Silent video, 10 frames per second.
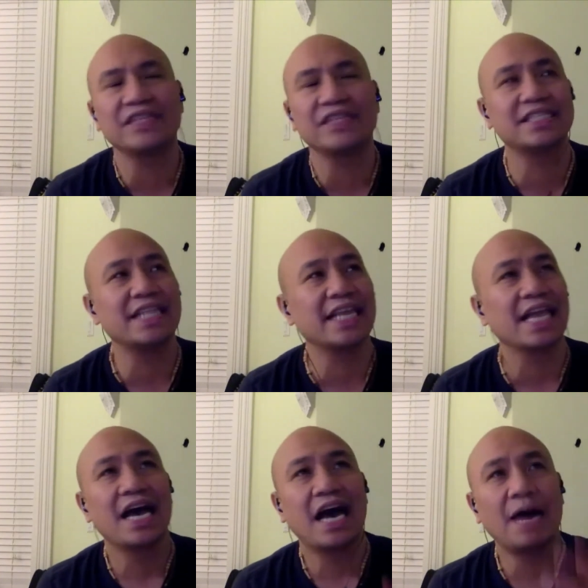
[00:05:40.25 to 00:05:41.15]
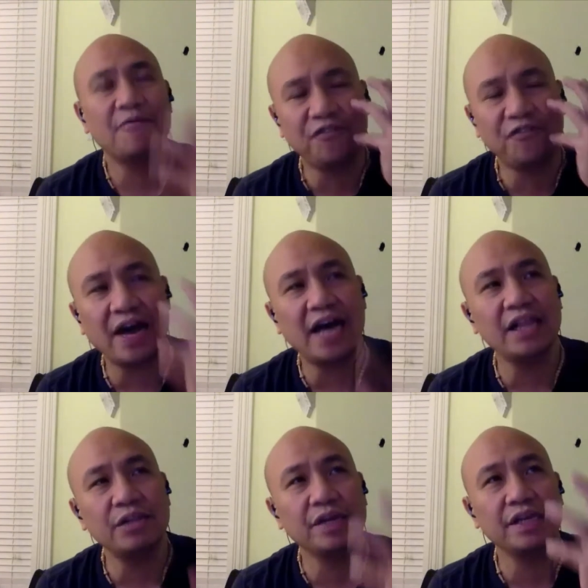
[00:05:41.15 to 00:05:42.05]
It's just like I'm
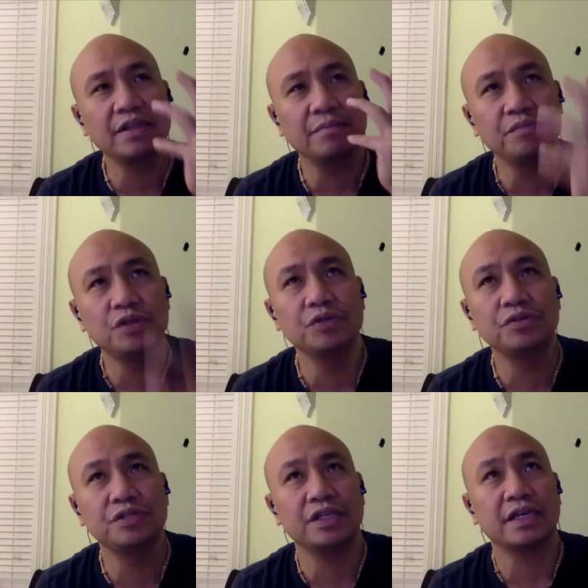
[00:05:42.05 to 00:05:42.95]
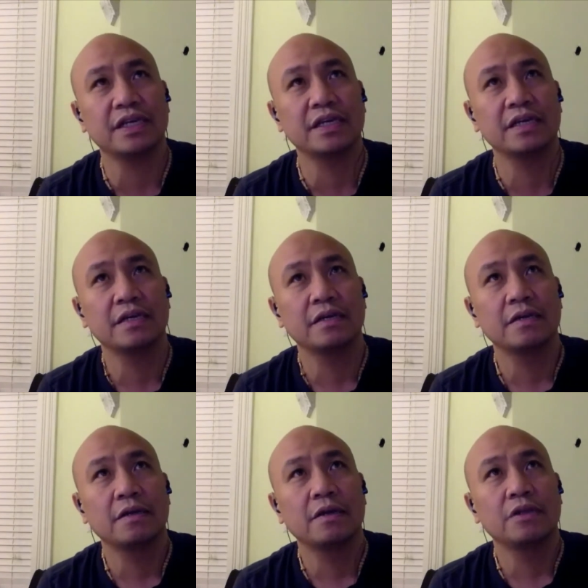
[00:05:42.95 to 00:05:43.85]
following the music
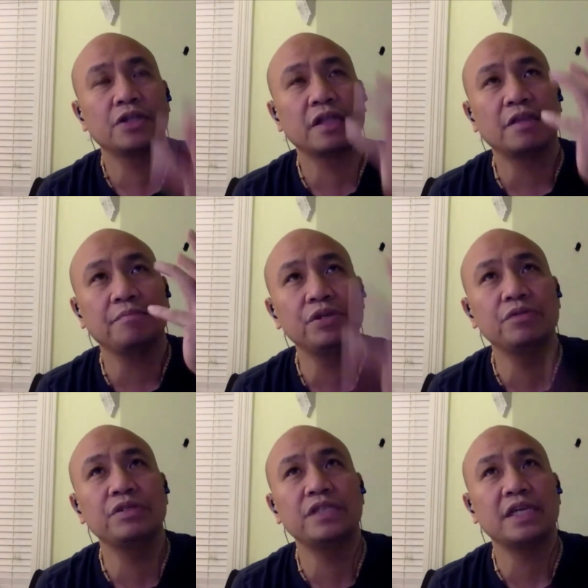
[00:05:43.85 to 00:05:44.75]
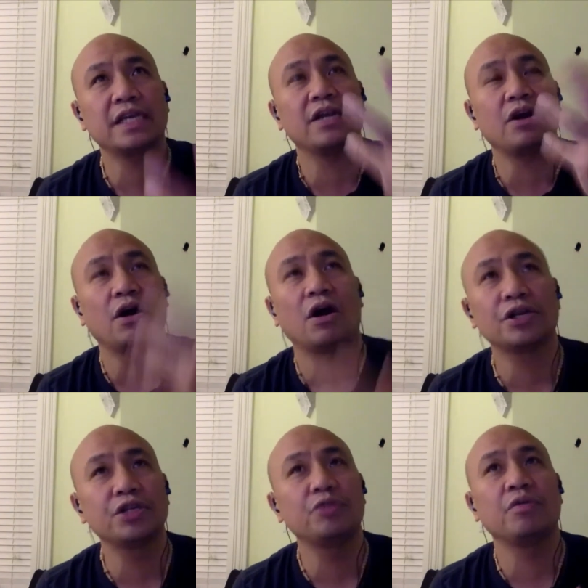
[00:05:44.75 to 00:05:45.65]
so that the music can
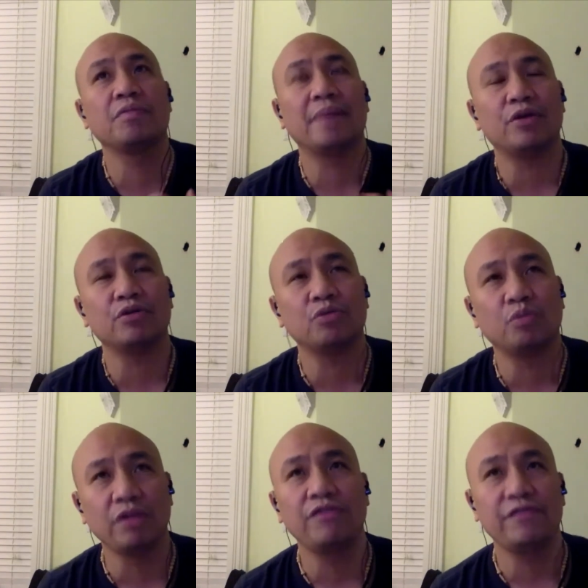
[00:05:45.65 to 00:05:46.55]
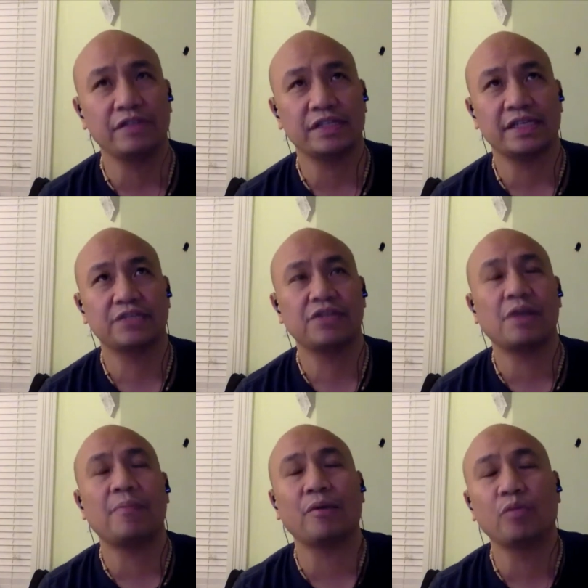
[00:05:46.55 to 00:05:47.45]
argue with my own willfulness, so
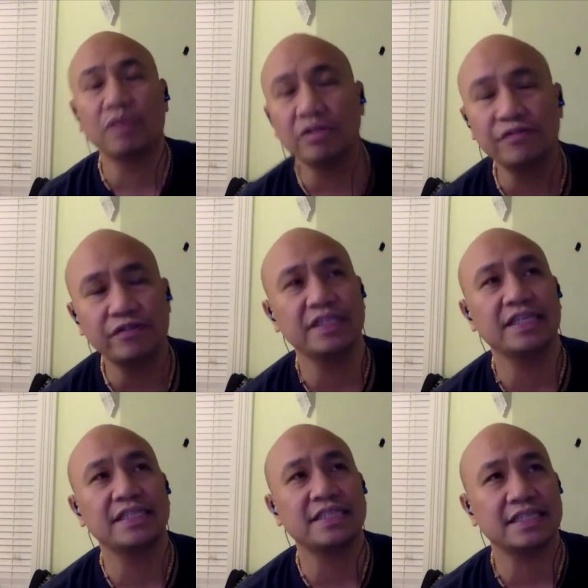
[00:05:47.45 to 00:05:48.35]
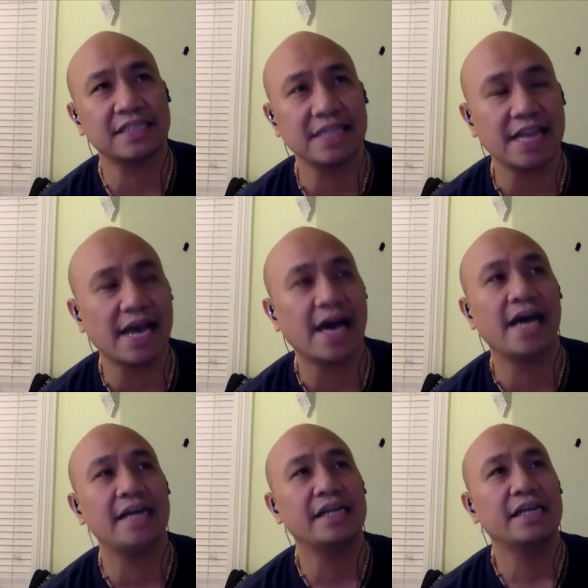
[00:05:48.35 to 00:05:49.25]
that my willfulness is
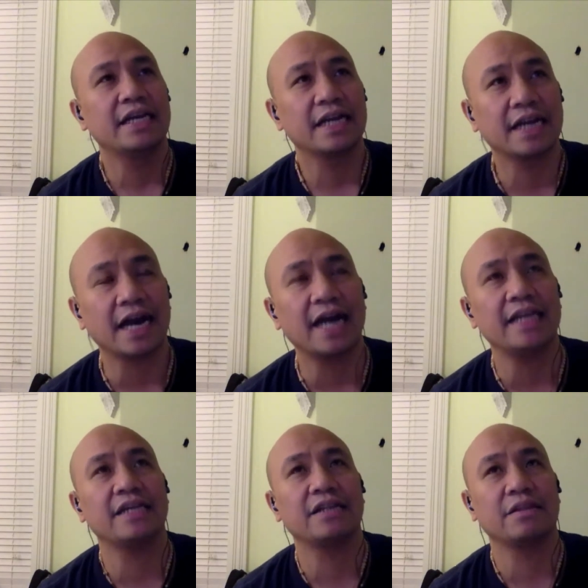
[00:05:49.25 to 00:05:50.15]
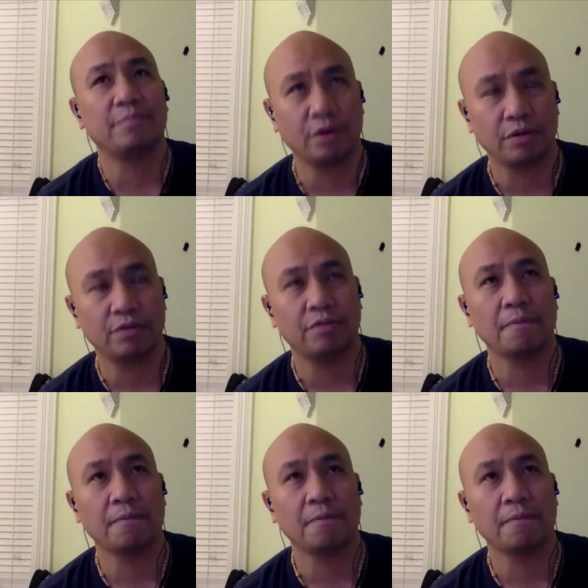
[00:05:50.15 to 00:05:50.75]
not guiding the poem.